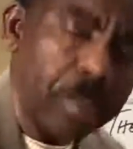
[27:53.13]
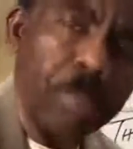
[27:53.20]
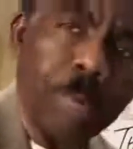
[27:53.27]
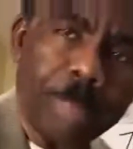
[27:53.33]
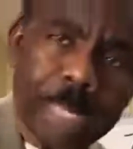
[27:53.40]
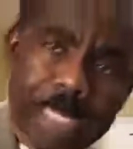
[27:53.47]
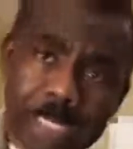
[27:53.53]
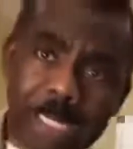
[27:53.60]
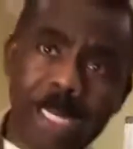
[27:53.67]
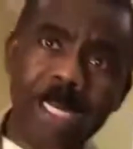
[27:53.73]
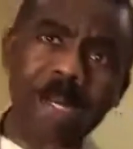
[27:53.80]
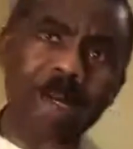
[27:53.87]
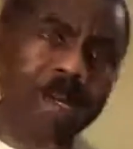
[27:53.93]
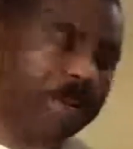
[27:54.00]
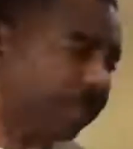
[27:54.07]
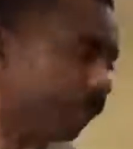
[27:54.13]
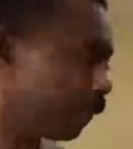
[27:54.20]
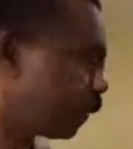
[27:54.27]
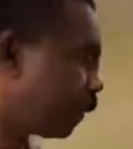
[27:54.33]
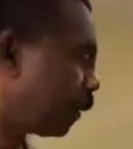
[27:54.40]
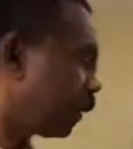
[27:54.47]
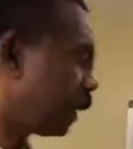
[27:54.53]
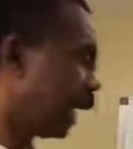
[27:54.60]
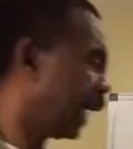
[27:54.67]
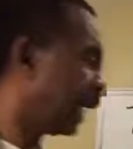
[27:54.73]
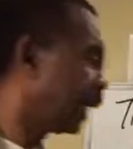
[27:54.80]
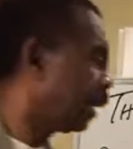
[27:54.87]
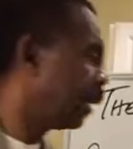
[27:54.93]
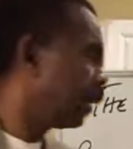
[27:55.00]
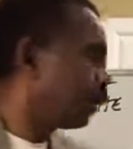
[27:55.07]
we made it clear
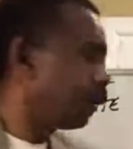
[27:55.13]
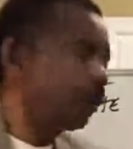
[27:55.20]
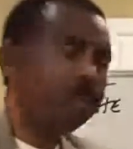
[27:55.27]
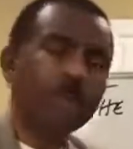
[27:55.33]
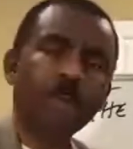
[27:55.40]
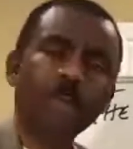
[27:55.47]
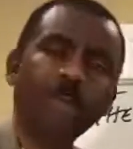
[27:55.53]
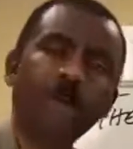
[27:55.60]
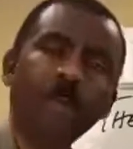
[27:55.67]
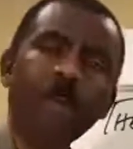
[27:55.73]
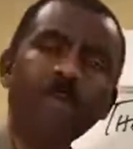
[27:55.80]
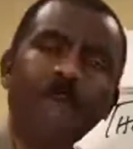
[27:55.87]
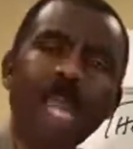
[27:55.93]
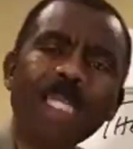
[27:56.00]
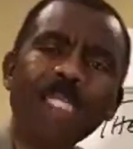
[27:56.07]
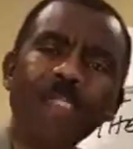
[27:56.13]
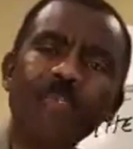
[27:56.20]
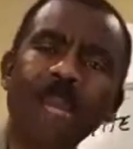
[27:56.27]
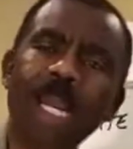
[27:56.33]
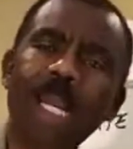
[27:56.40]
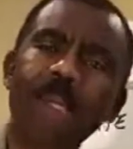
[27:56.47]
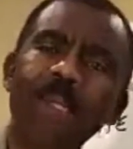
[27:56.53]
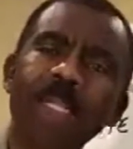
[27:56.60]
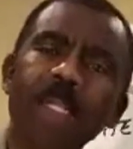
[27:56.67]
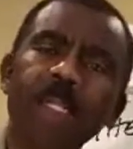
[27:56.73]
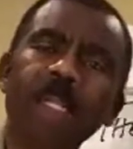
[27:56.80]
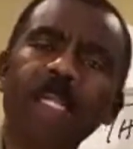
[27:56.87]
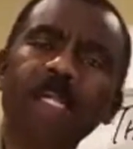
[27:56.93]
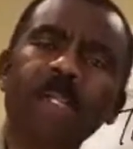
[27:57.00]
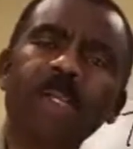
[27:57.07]
that to form a right triangle,
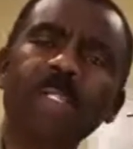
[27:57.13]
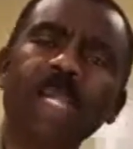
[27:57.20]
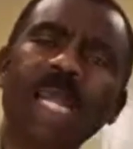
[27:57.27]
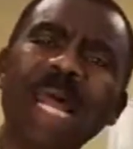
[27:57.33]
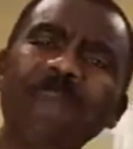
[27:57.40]
it does not